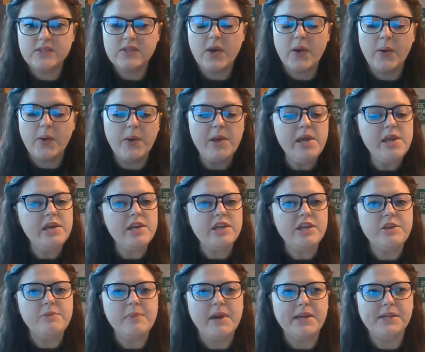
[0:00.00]
So
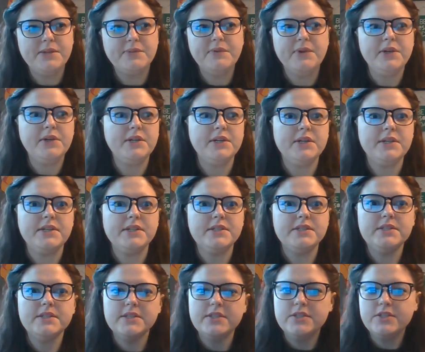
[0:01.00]
you might have heard